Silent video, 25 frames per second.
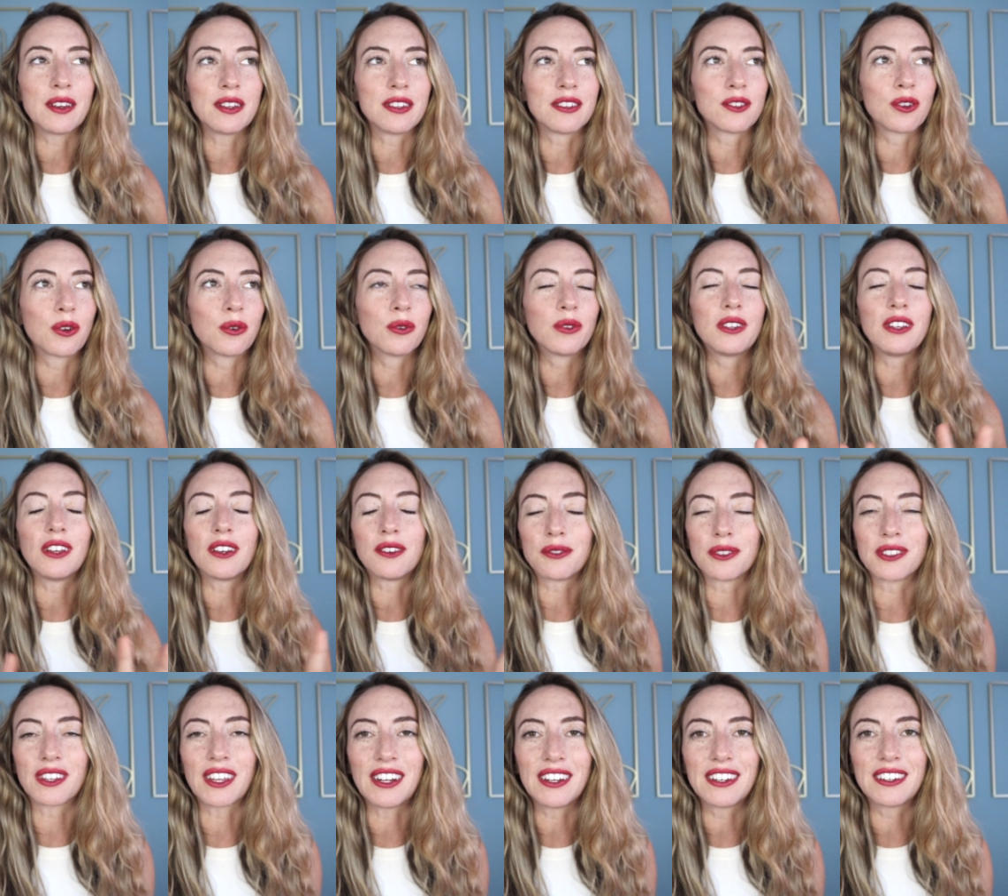It's totally
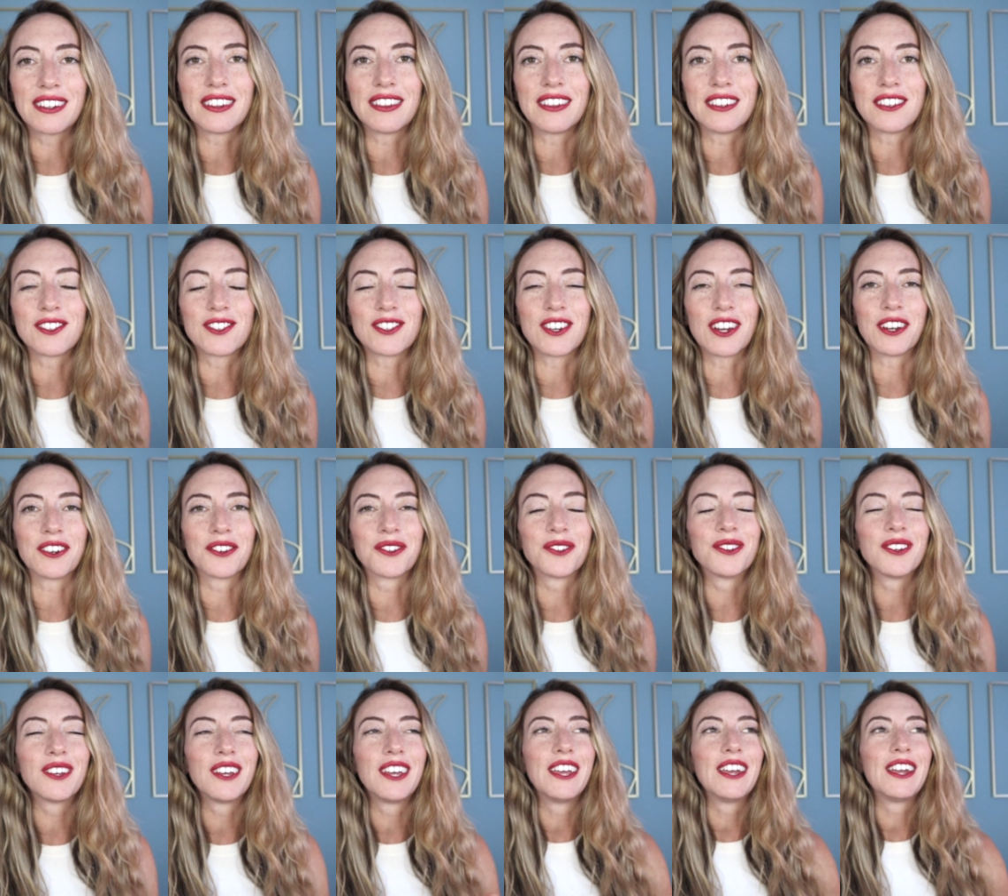unrelated to this
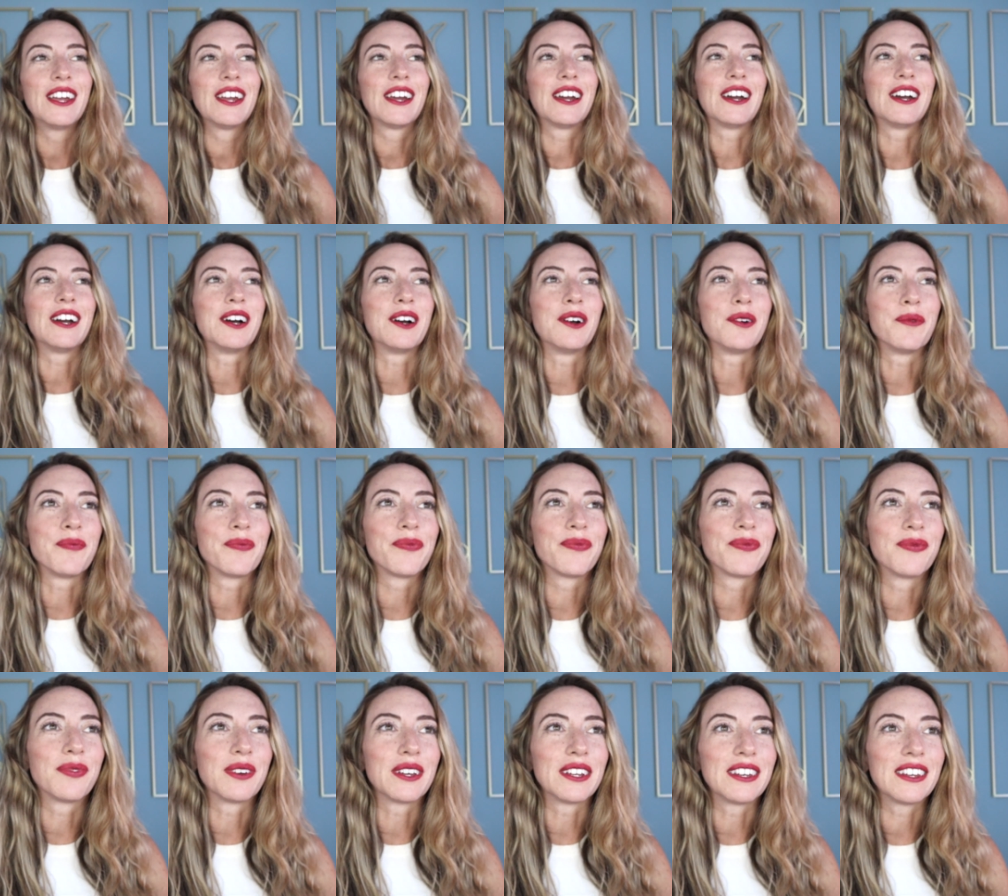channel,
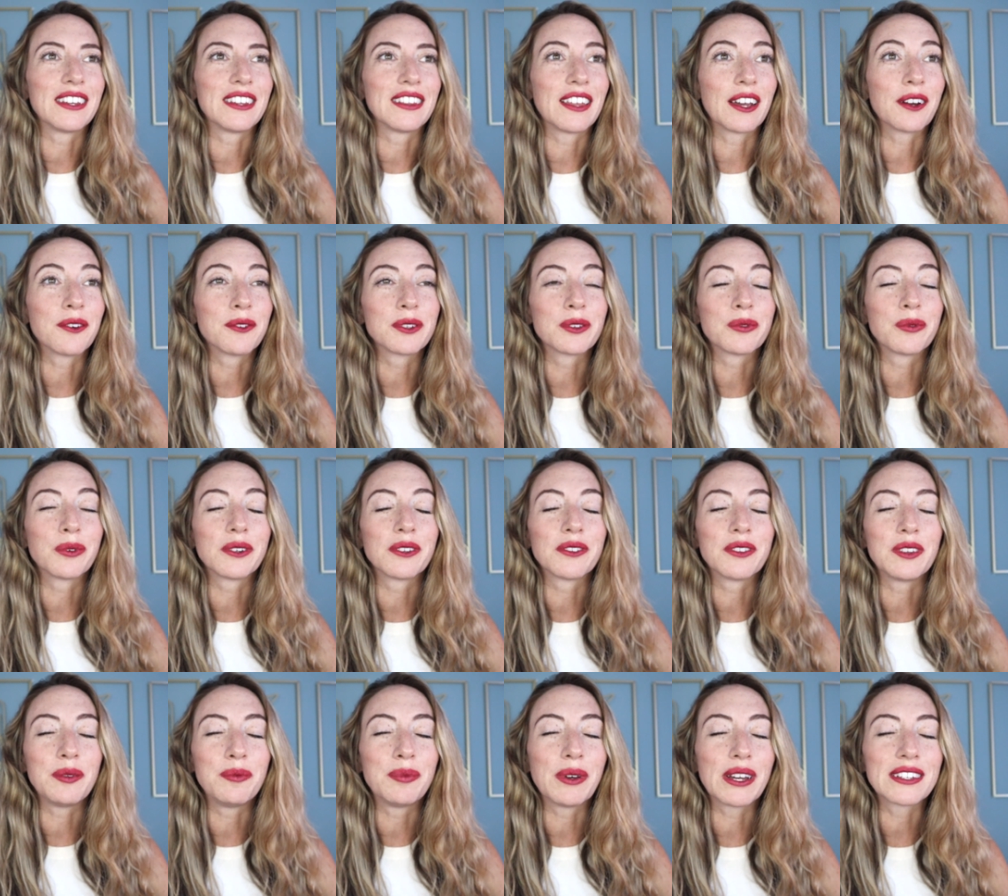but that was one
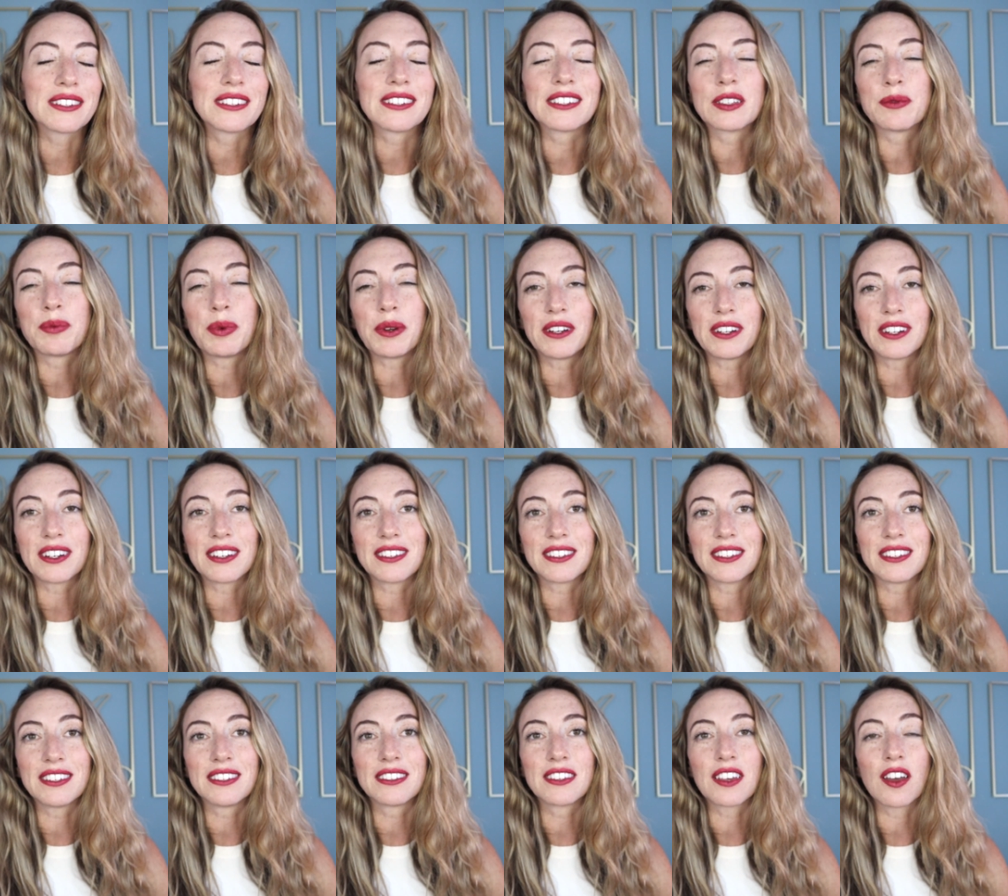of the best
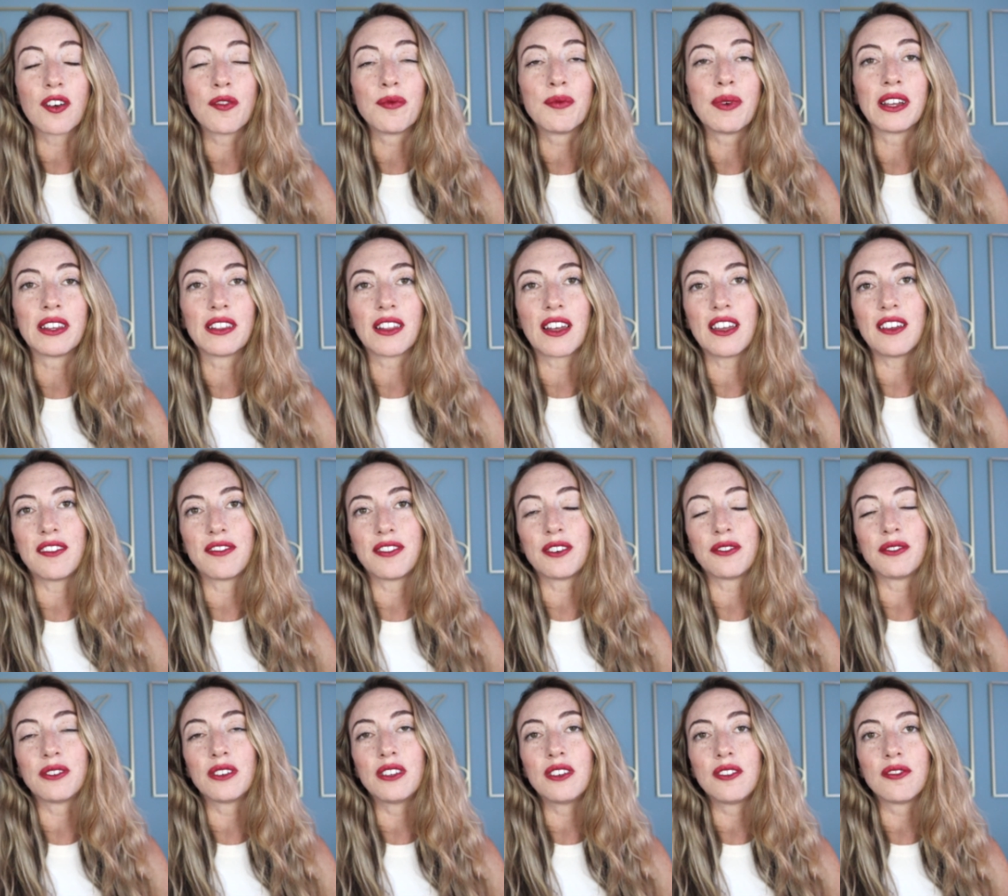experiences of my life.
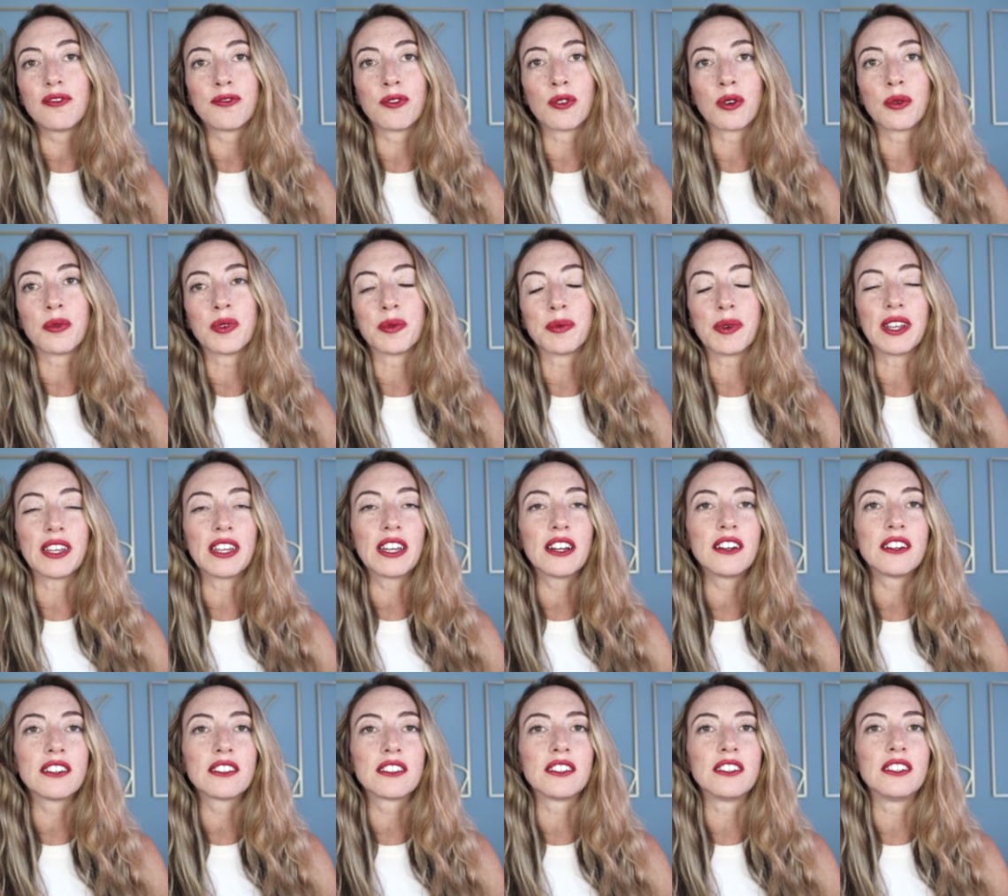It really formed my
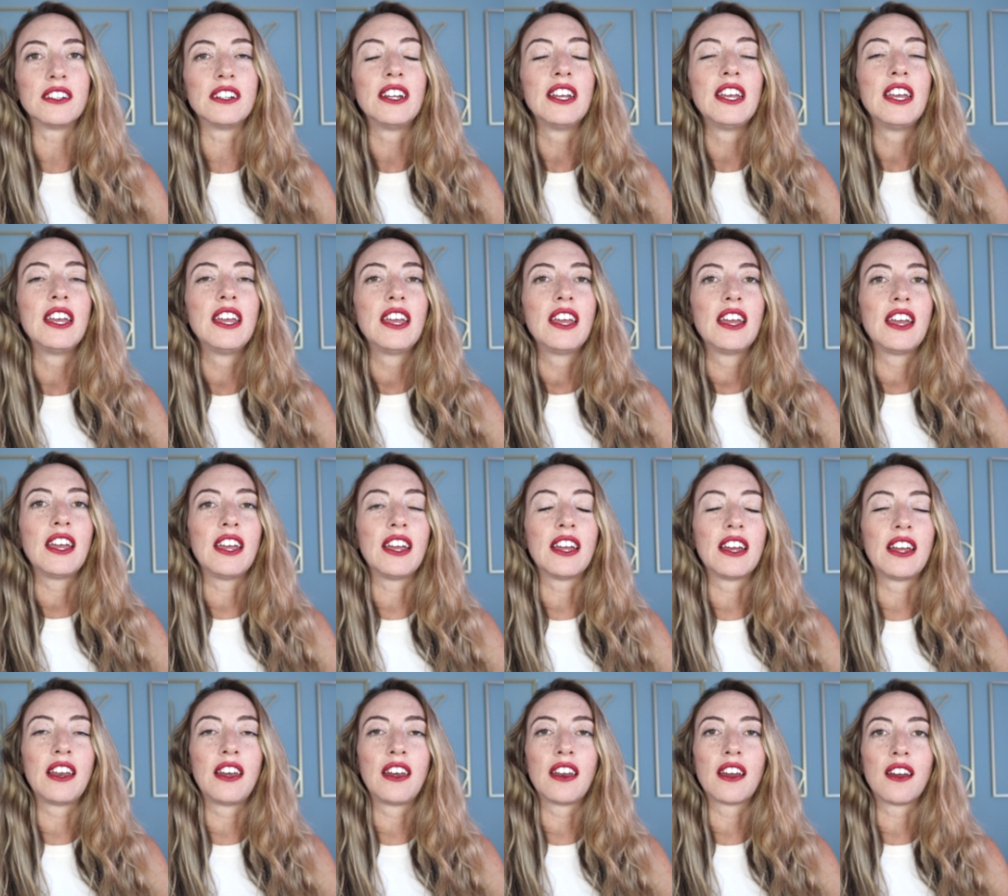character,
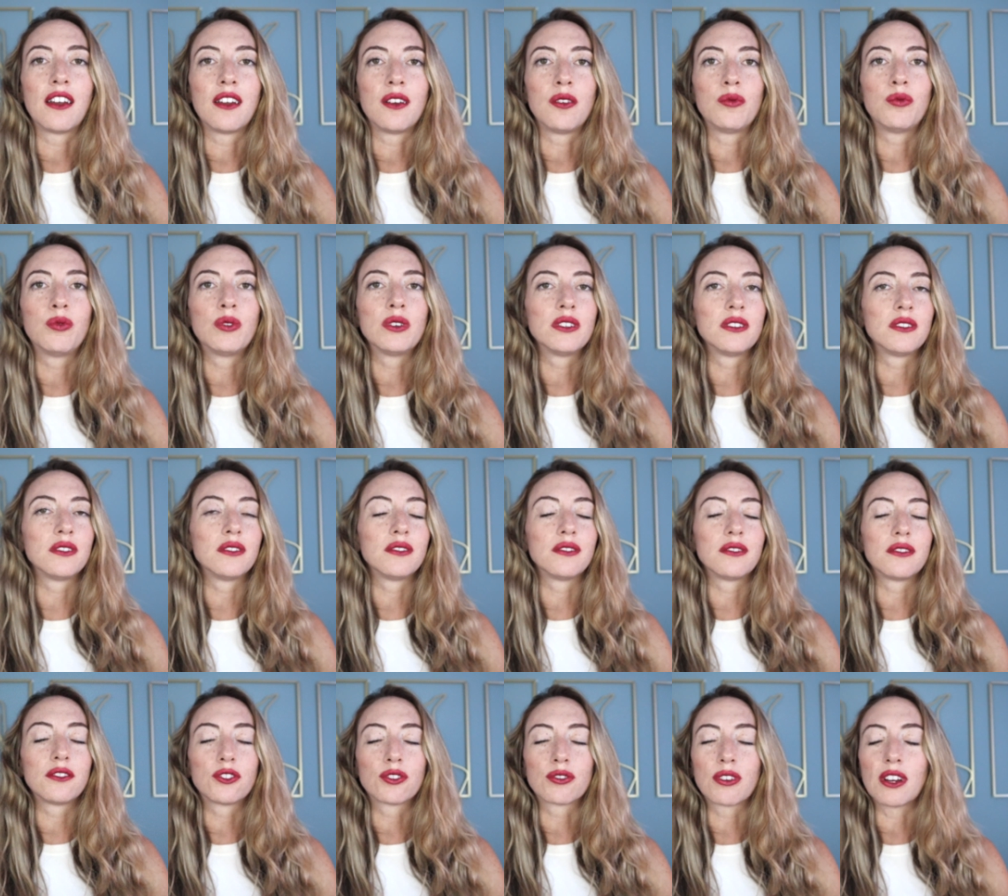and I
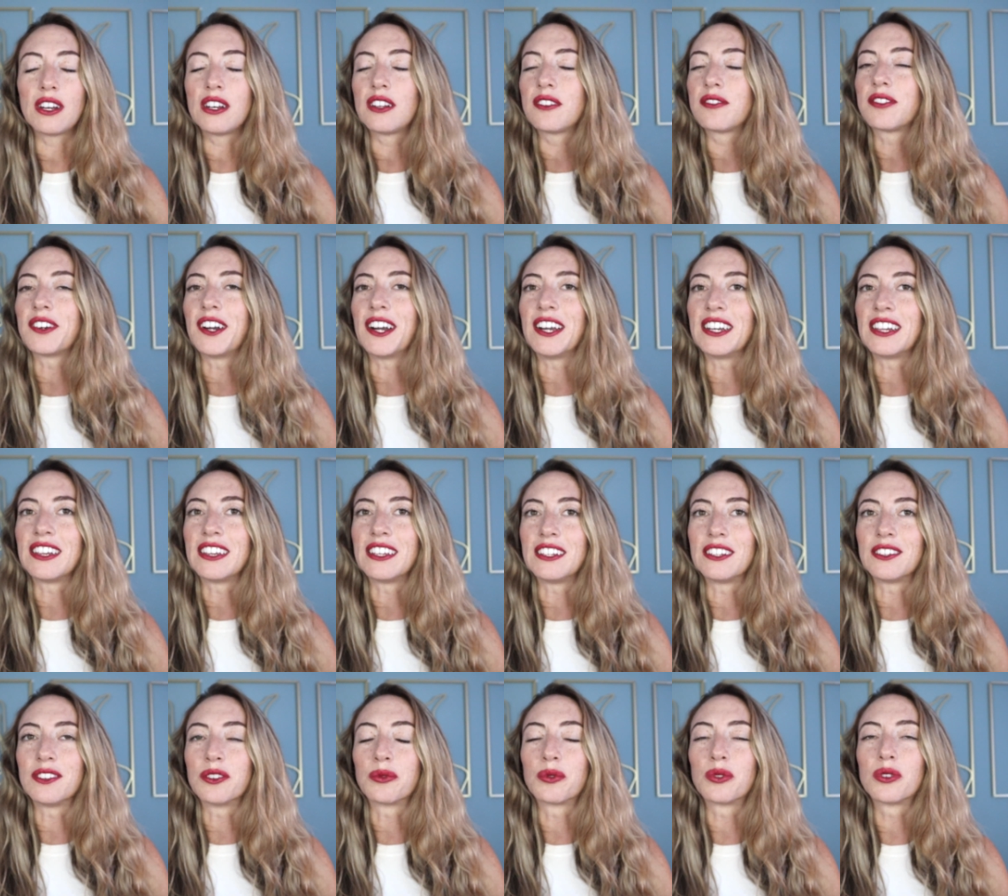wouldn't trade it for
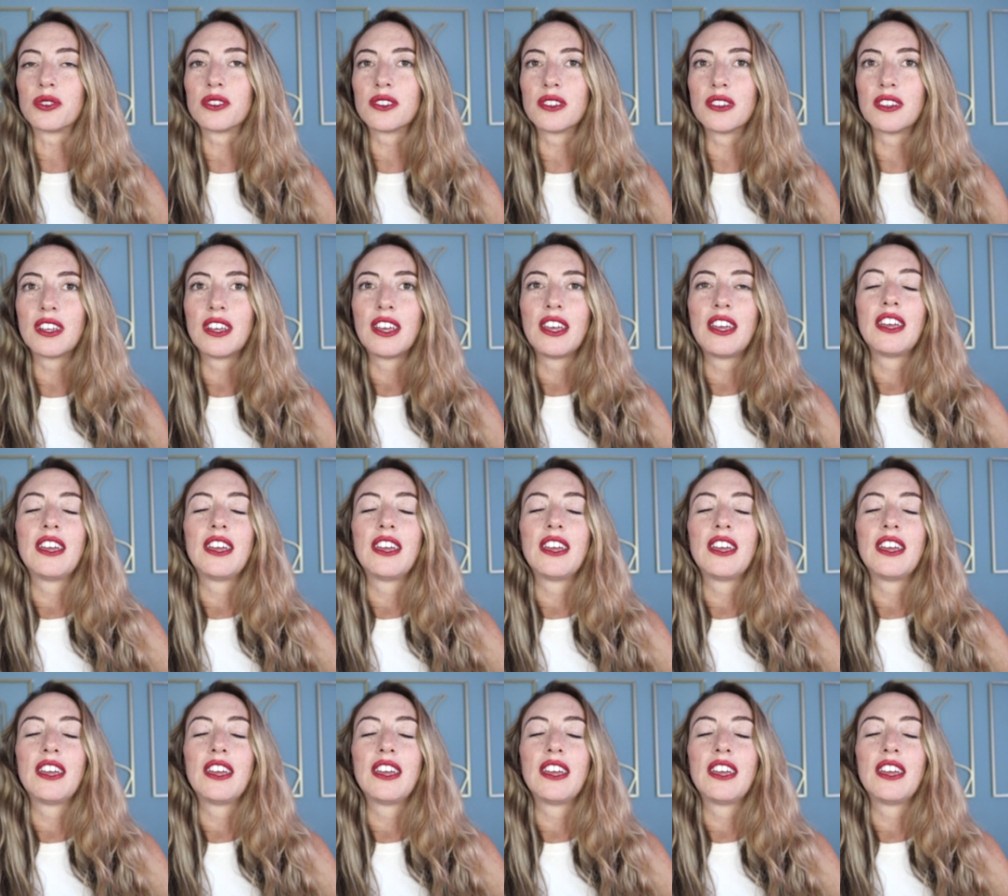anything in the world.